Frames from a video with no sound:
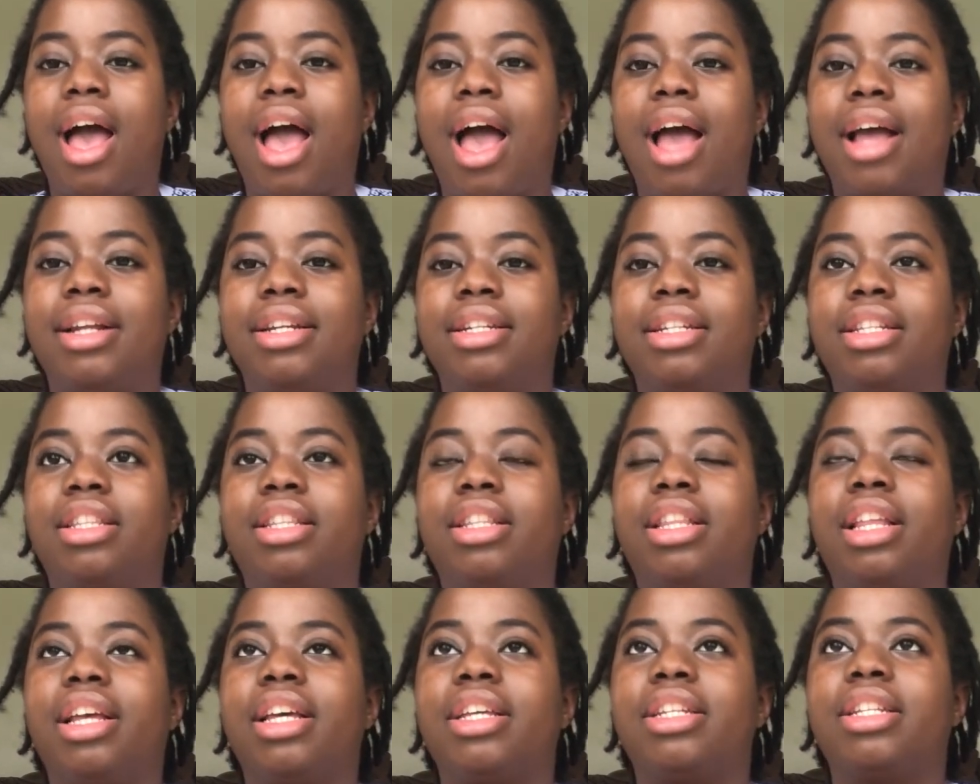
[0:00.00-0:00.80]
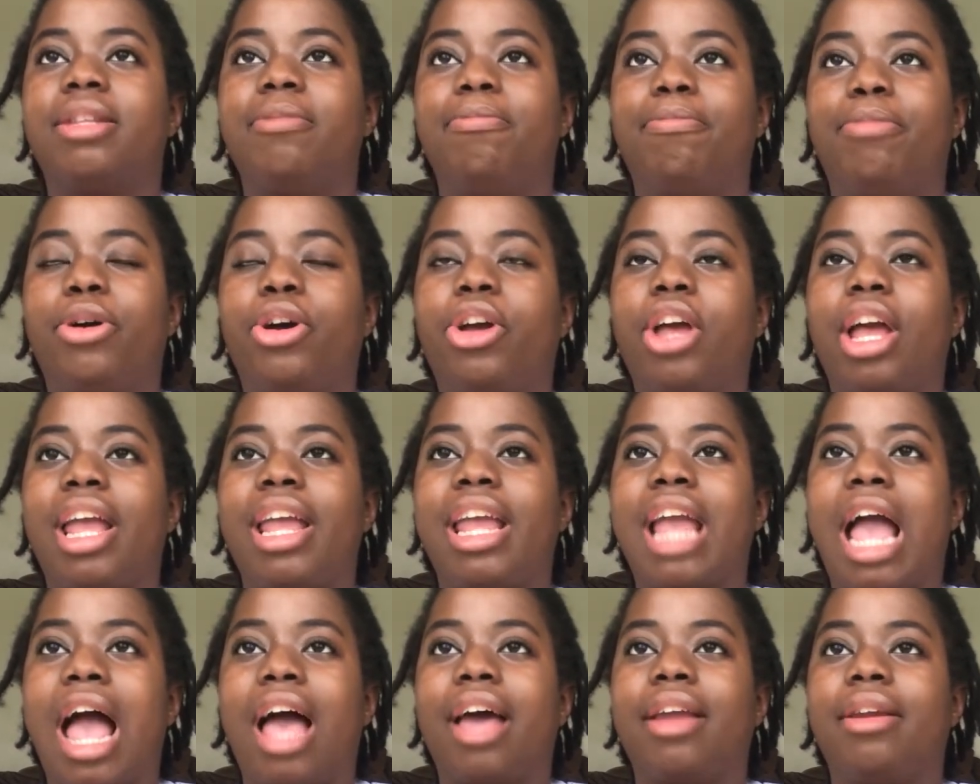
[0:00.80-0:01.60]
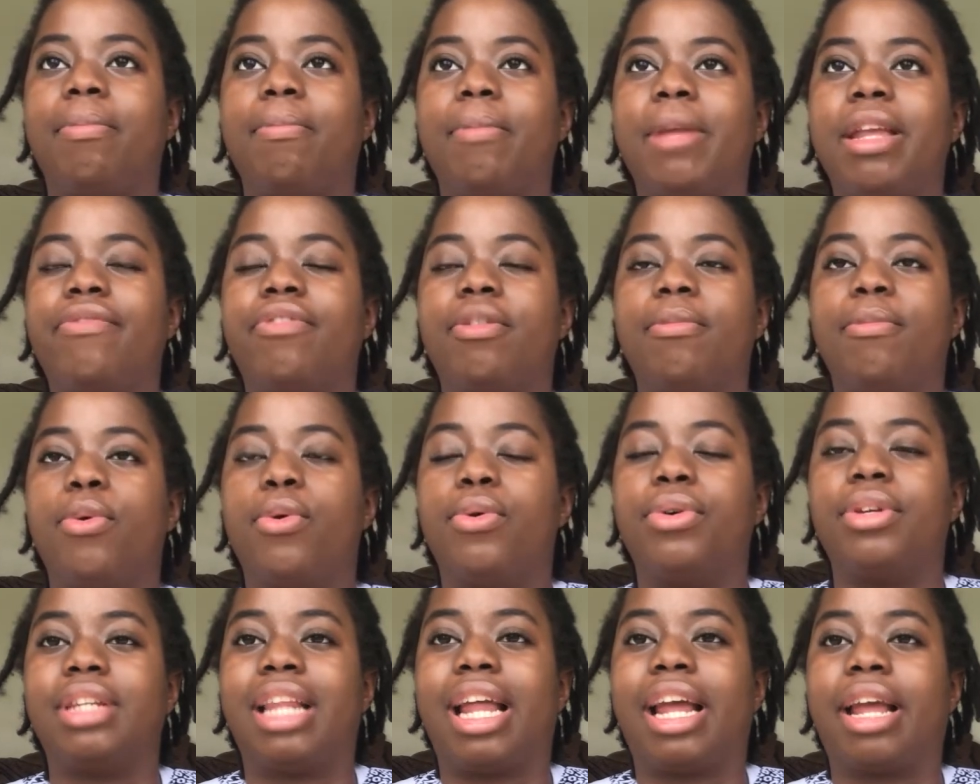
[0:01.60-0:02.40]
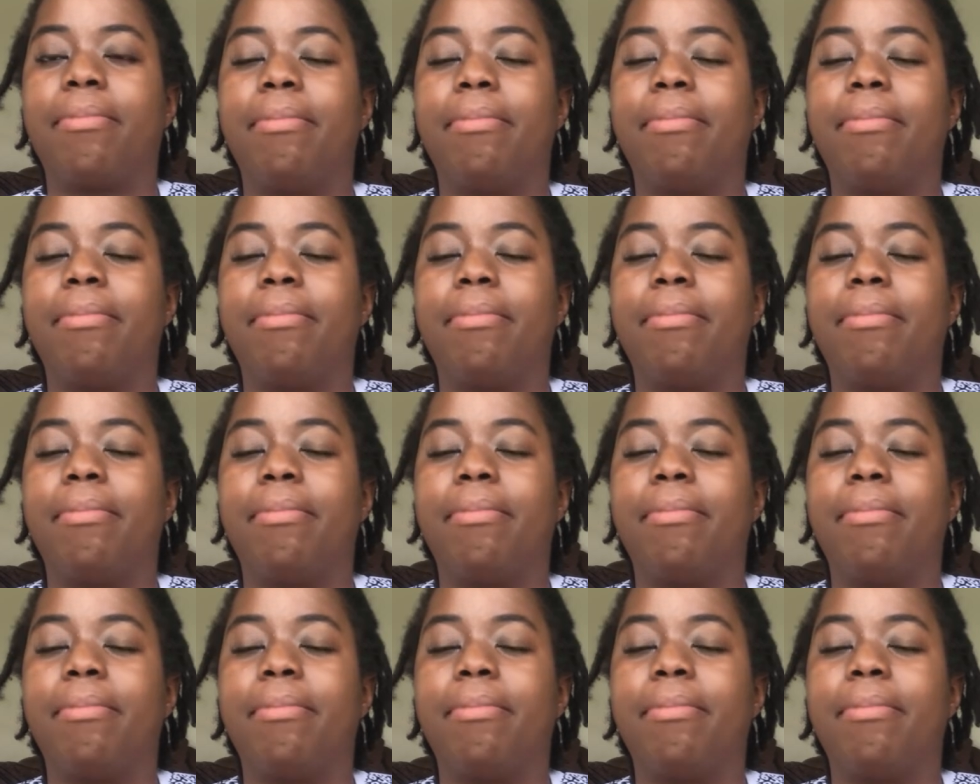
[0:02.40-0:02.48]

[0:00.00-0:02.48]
And the thing is, the book had even more,